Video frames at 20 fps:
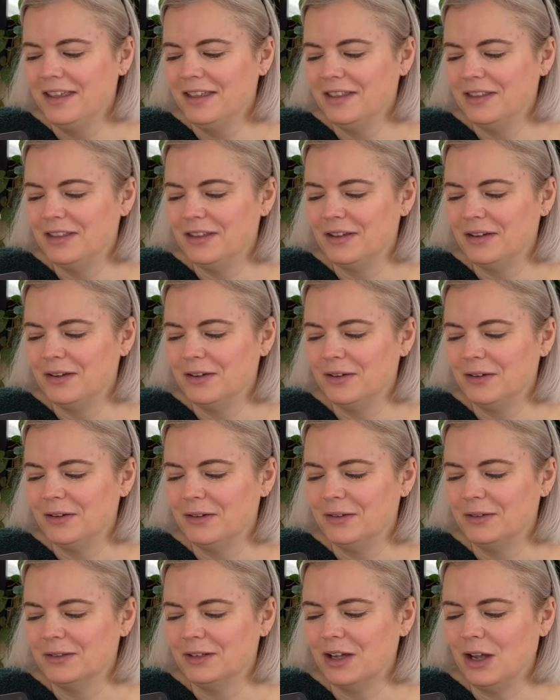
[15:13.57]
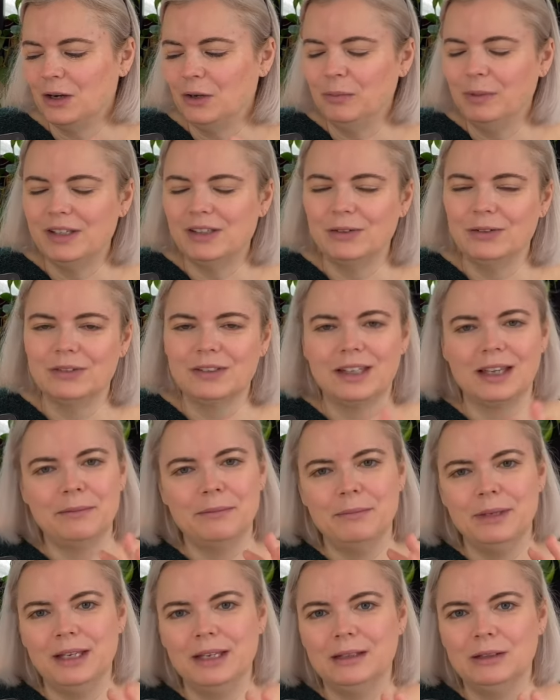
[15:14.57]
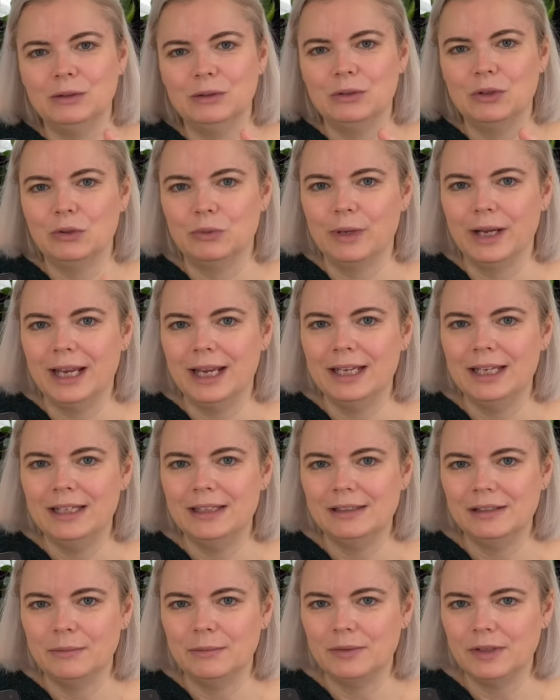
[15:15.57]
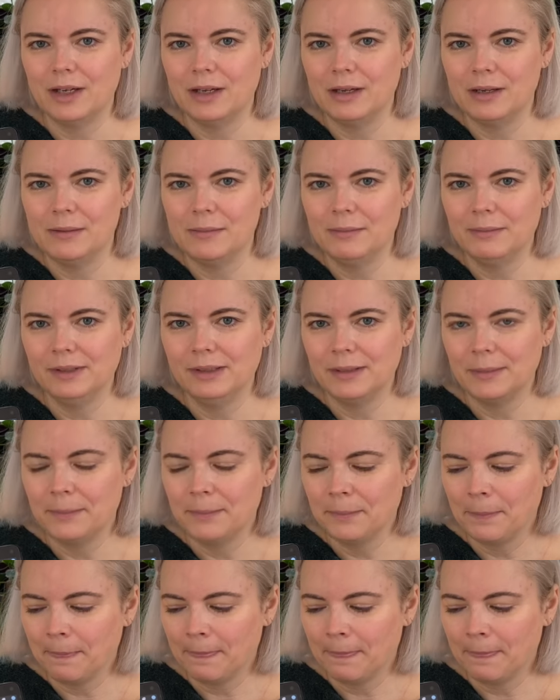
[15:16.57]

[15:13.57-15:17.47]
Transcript: The colored pencils can be a little grainy sometimes,